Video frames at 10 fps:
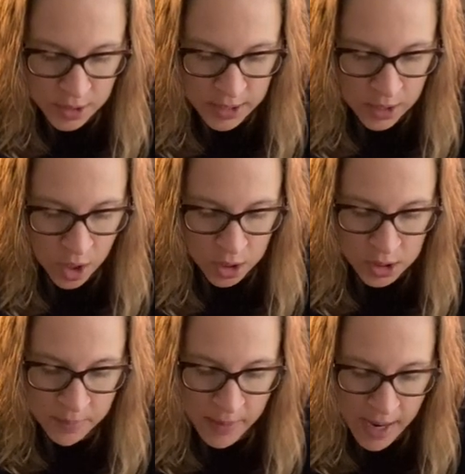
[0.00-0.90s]
it
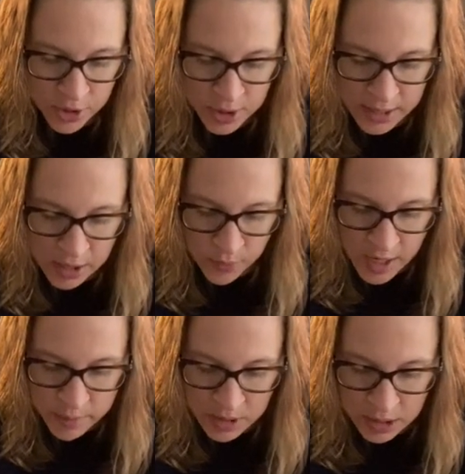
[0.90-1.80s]
hardly mattered anyway,
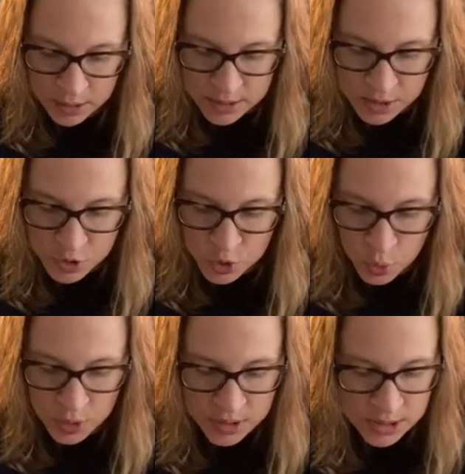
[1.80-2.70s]
because as
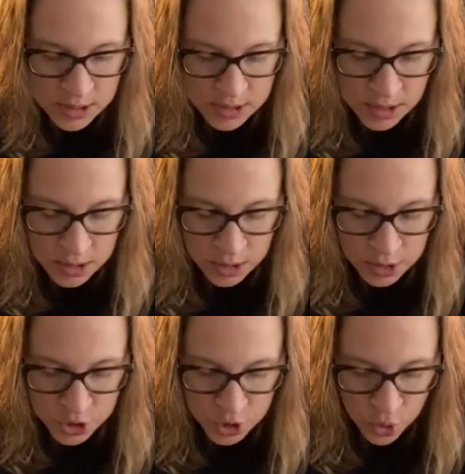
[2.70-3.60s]
soon as the seedlings
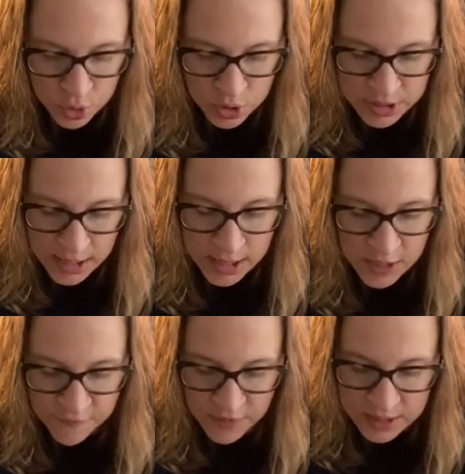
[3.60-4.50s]
showed their
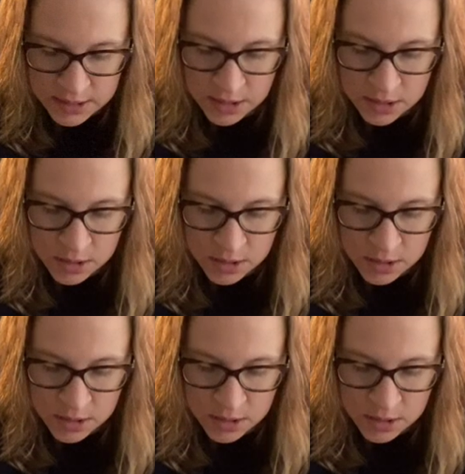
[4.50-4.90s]
tiny faces,